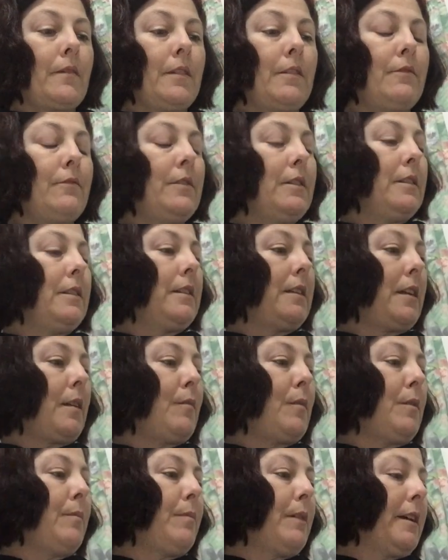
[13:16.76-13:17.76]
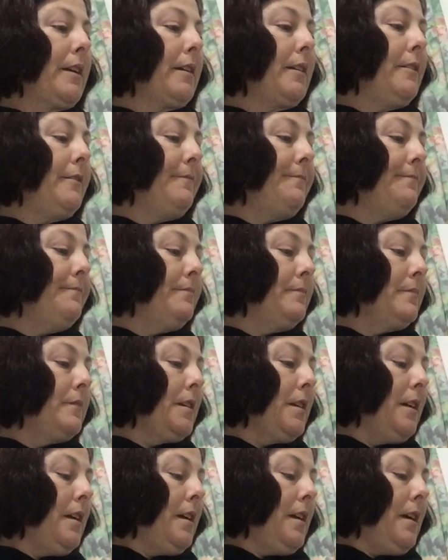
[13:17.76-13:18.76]
They're really coming back in.
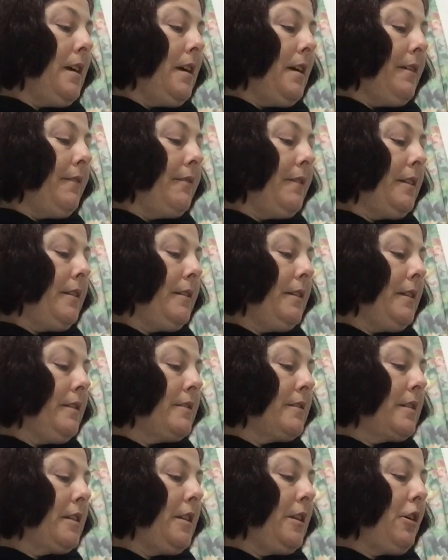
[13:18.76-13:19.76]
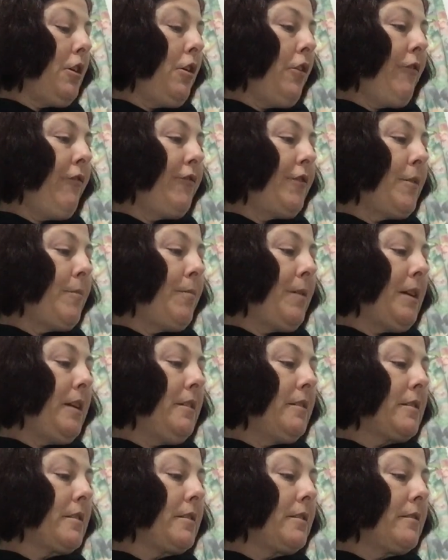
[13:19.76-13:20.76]
Then there's the off the
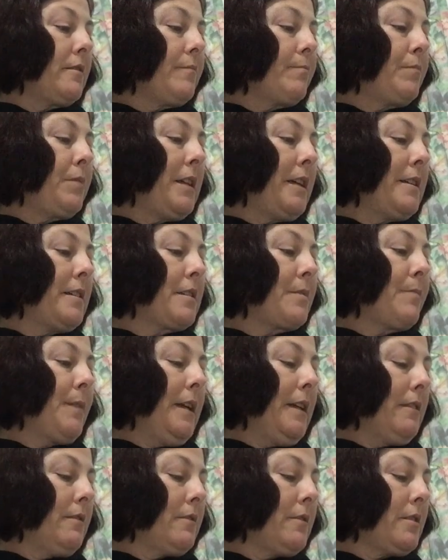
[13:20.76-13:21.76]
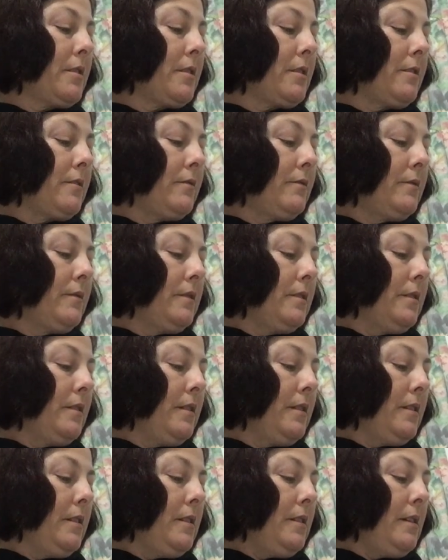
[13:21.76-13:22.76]
beat placemats
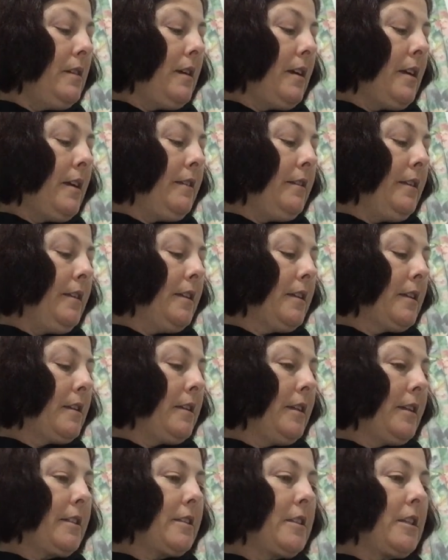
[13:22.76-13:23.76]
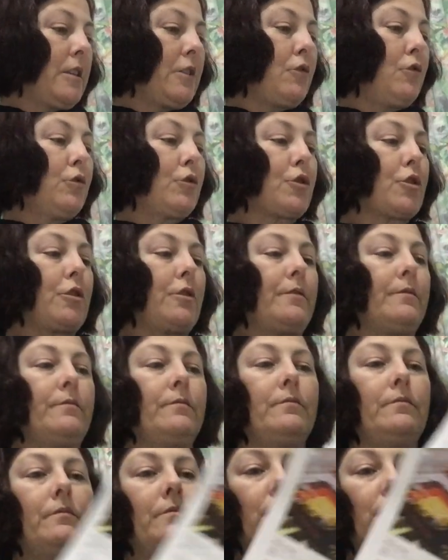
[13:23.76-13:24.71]
and the eclectic cushion.